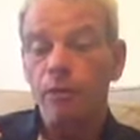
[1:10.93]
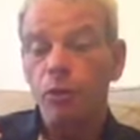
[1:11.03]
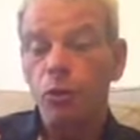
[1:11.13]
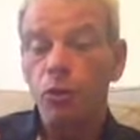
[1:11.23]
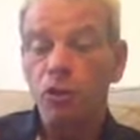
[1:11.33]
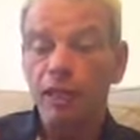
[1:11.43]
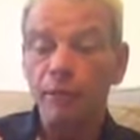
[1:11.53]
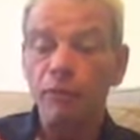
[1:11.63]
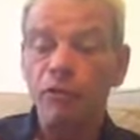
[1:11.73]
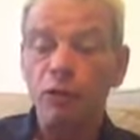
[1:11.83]
Also
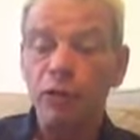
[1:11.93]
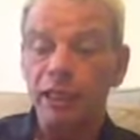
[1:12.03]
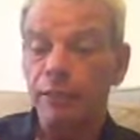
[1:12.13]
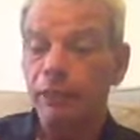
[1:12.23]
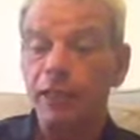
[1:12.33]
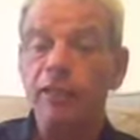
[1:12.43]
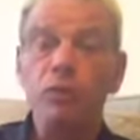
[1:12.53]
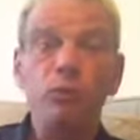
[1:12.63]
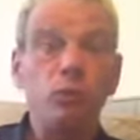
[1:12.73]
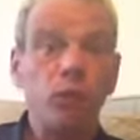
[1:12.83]
Camel rolling tobacco,
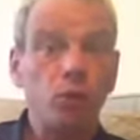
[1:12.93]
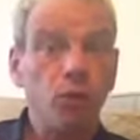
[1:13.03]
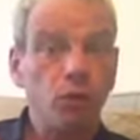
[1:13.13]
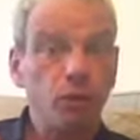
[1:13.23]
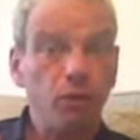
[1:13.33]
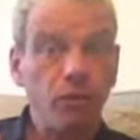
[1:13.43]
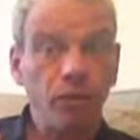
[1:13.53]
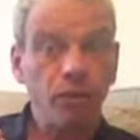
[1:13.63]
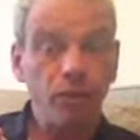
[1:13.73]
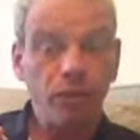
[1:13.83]
which was
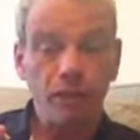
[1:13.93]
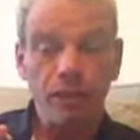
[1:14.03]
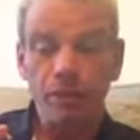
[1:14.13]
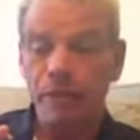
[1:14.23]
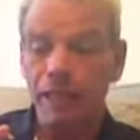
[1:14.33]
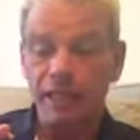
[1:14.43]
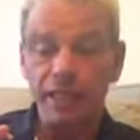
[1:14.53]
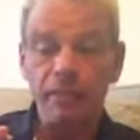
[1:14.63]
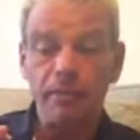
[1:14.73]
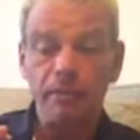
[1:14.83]
amazing.